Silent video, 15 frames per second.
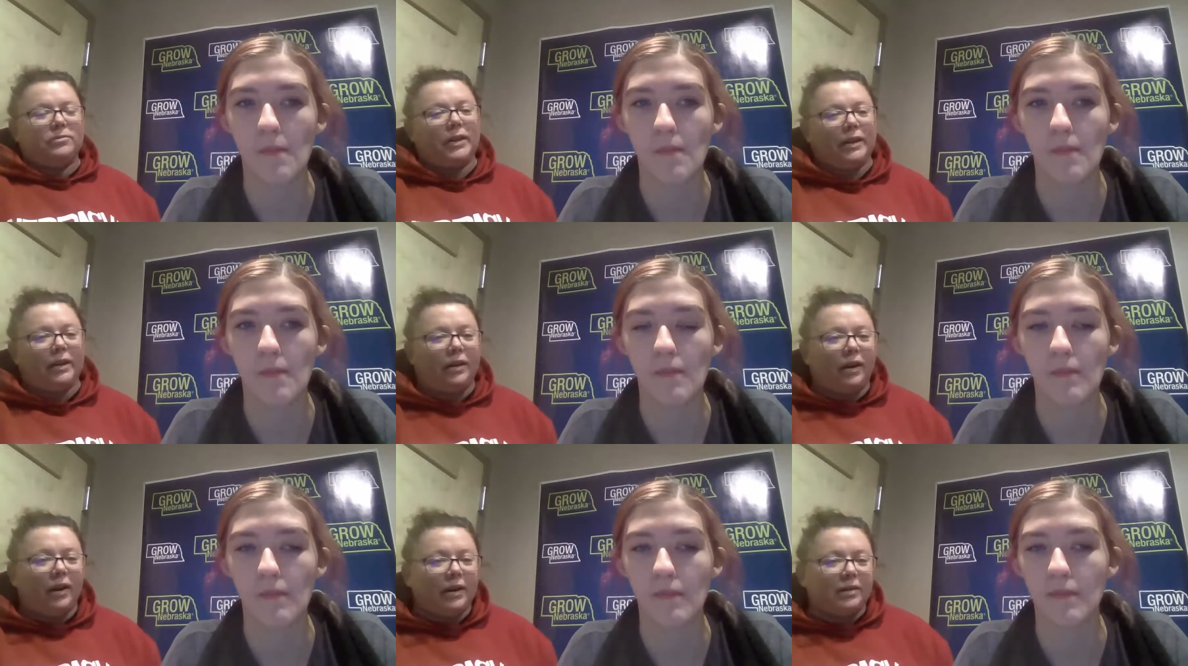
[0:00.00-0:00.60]

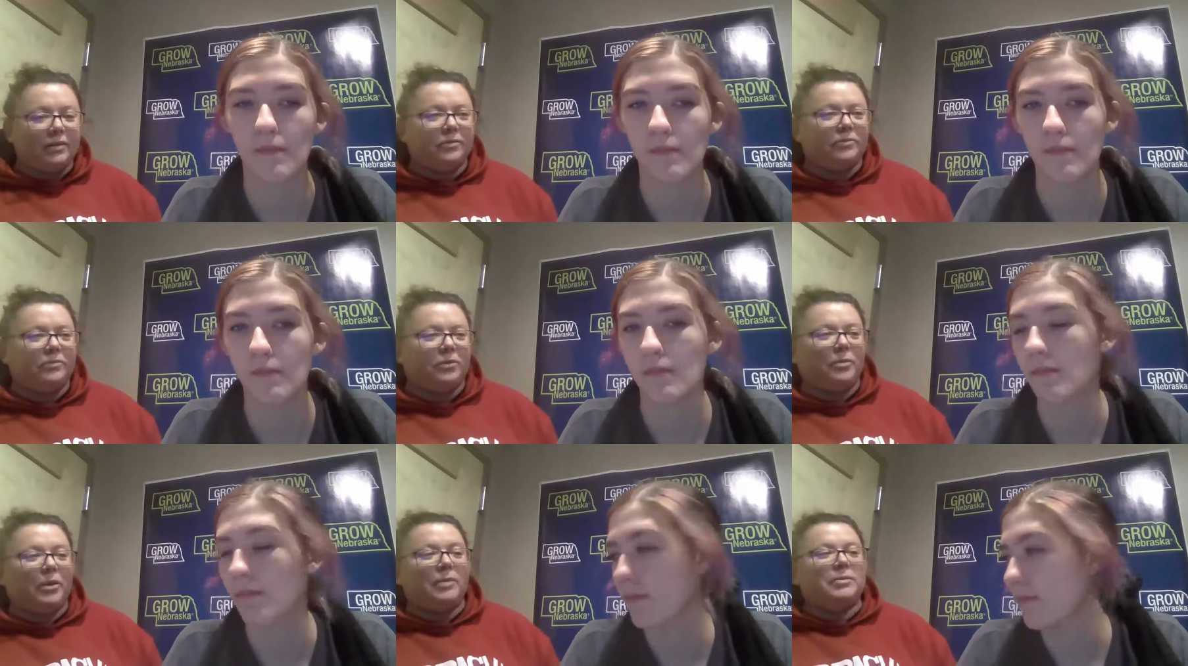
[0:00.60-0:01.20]
Speaker 1: Like I,
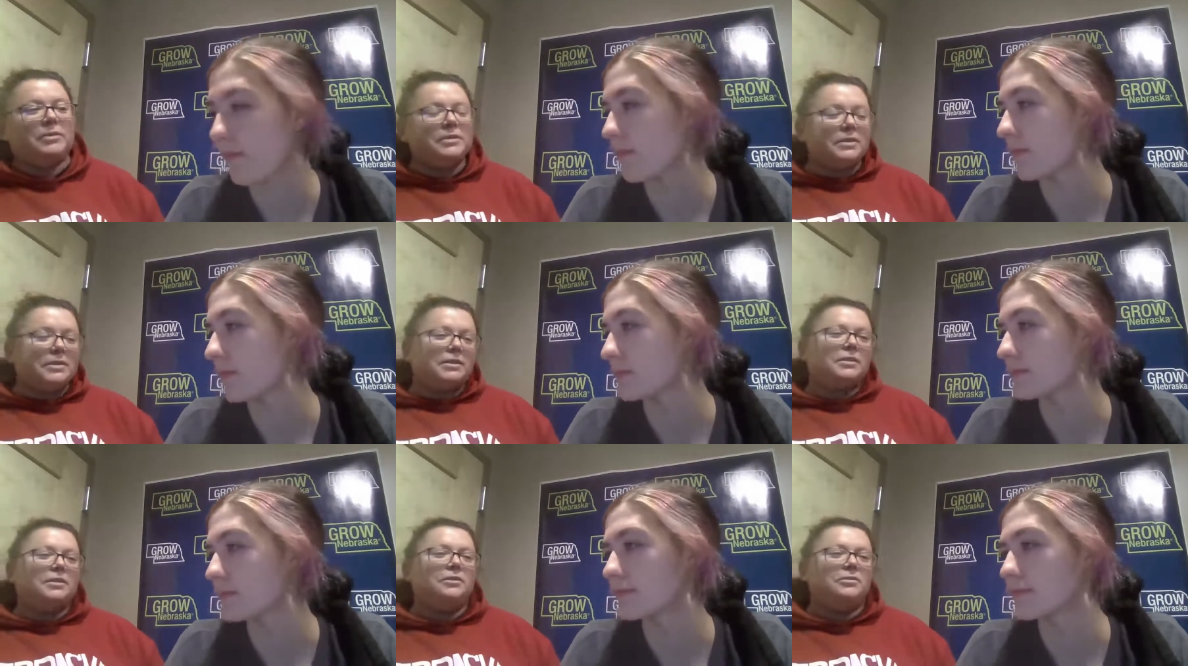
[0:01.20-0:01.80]
for my
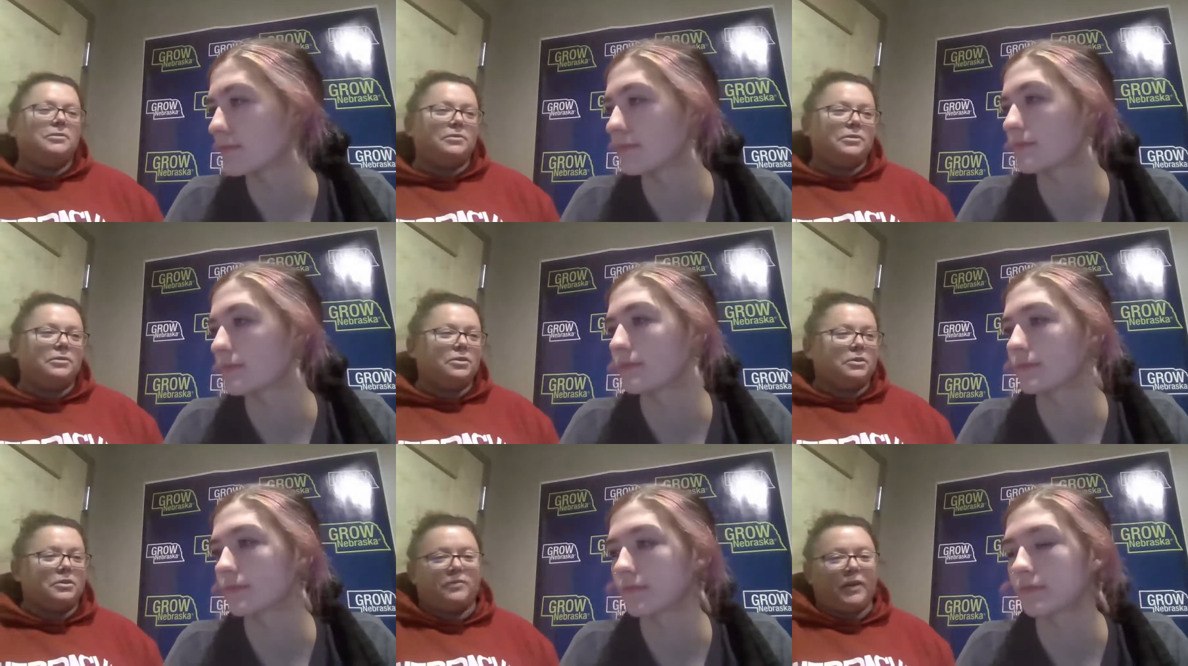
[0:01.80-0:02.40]
business,
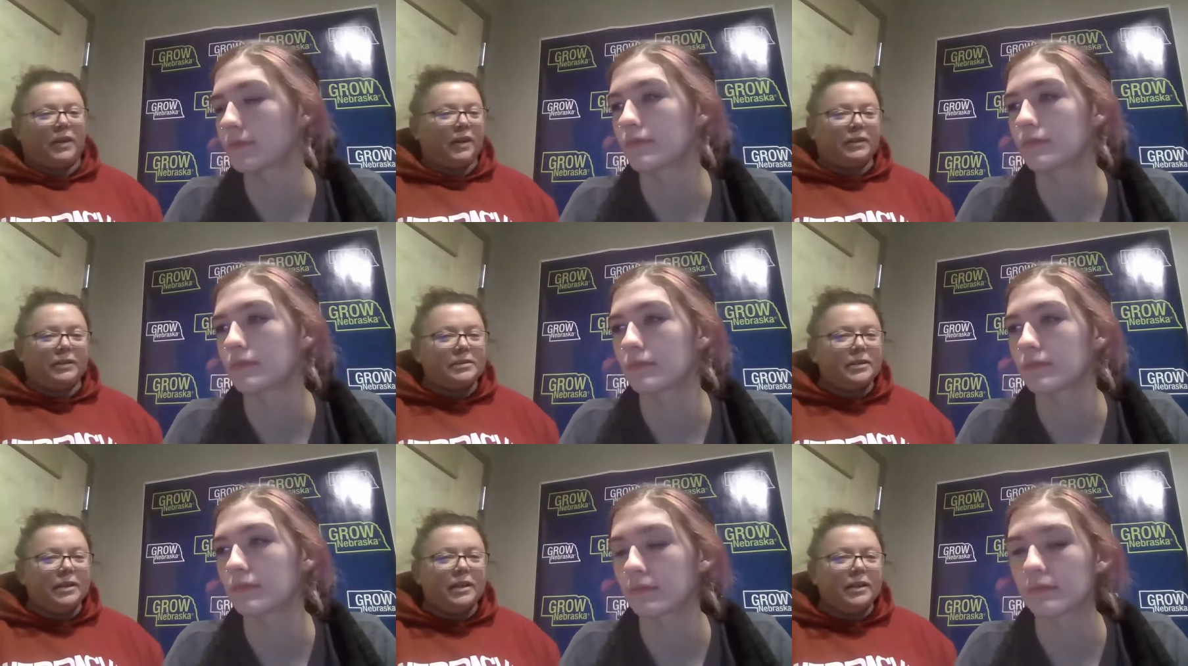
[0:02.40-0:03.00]
use just
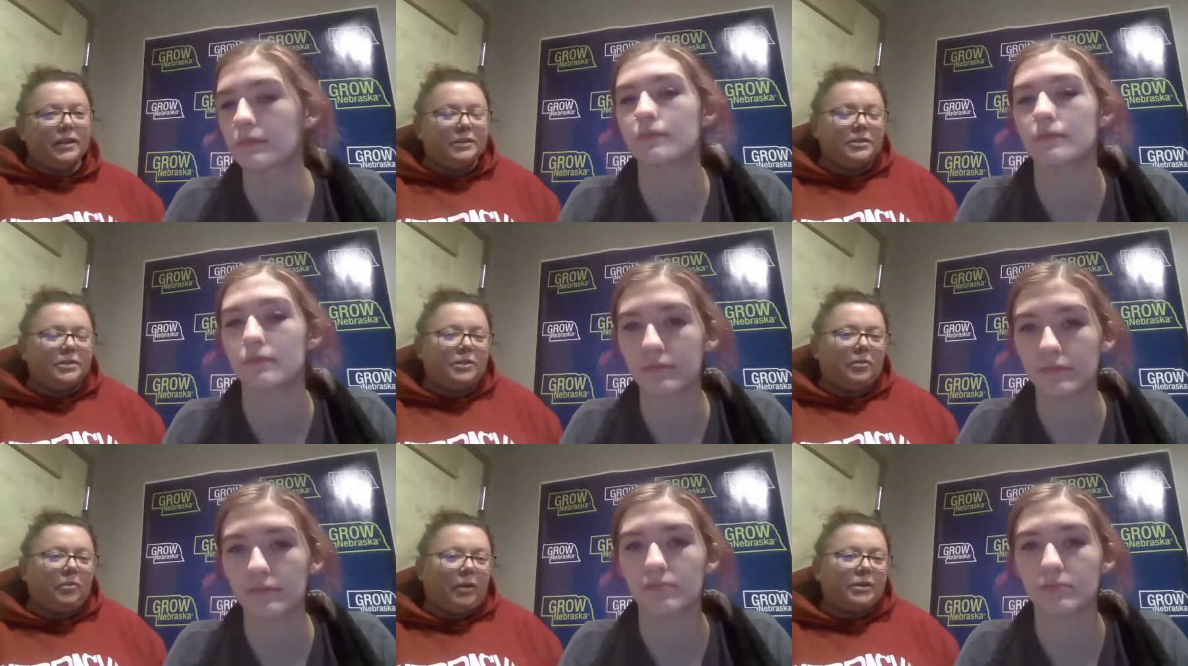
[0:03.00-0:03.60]
FedEx,
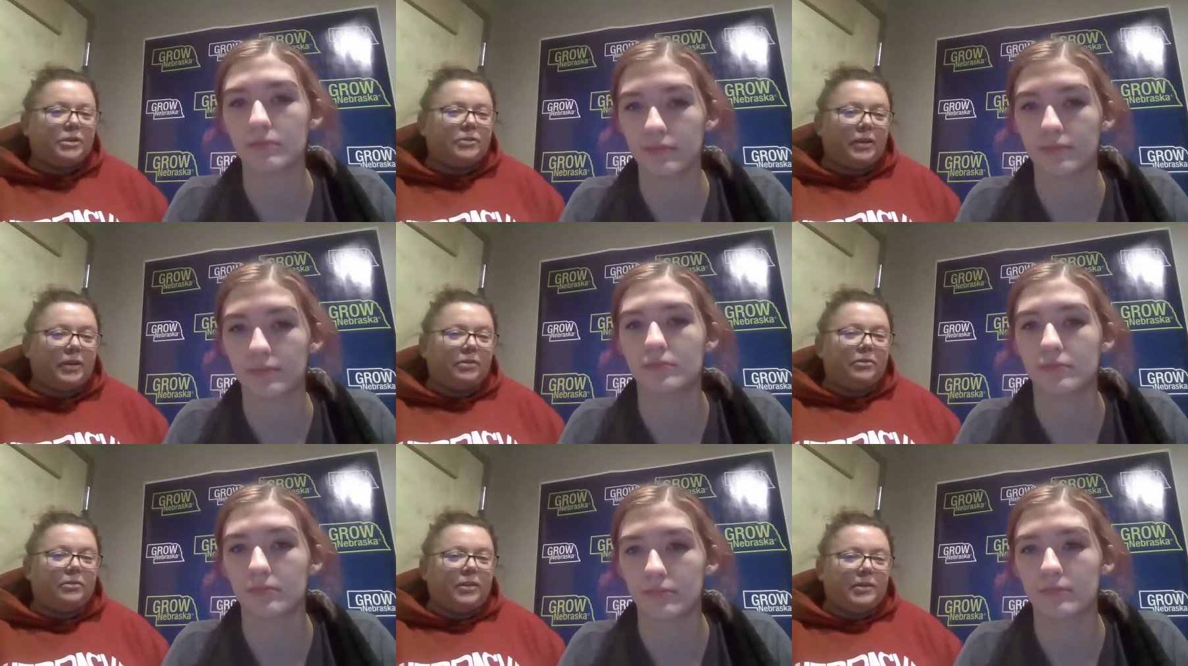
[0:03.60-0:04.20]
so you can work
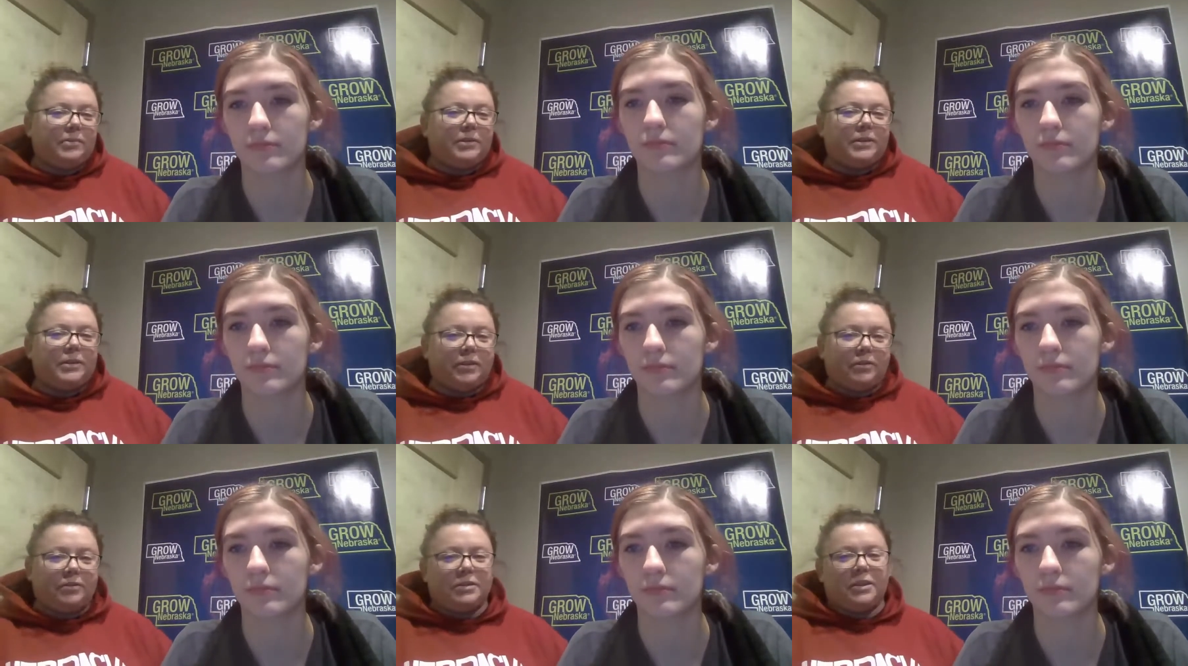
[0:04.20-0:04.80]
straight through them with
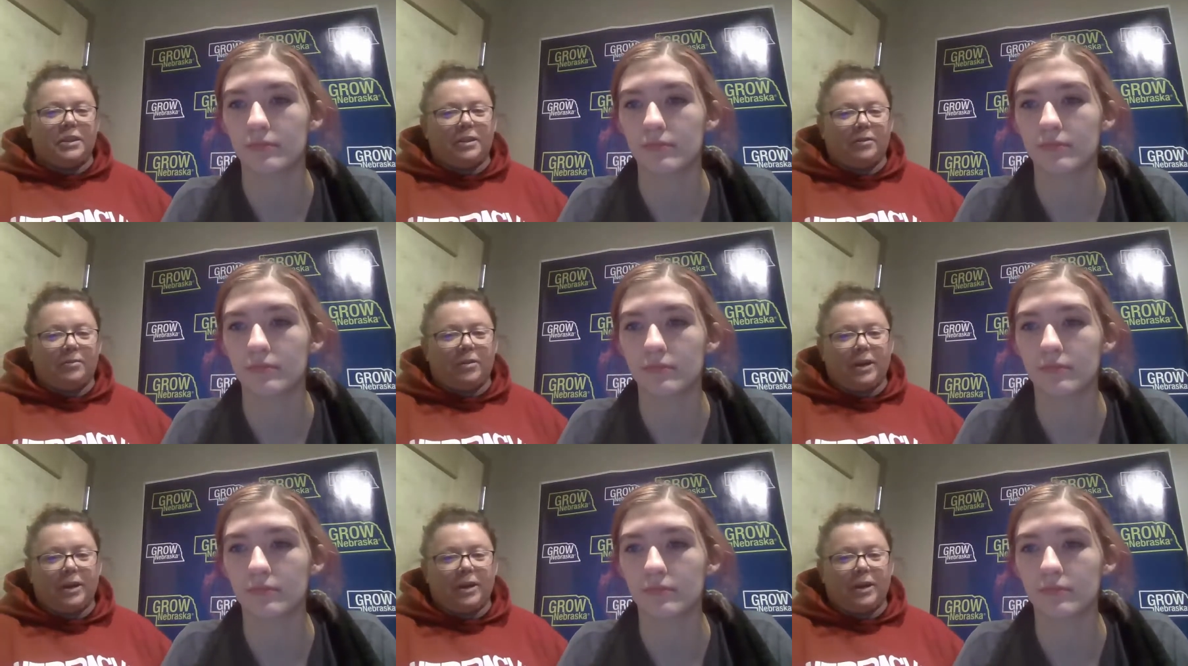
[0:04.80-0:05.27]
negotiated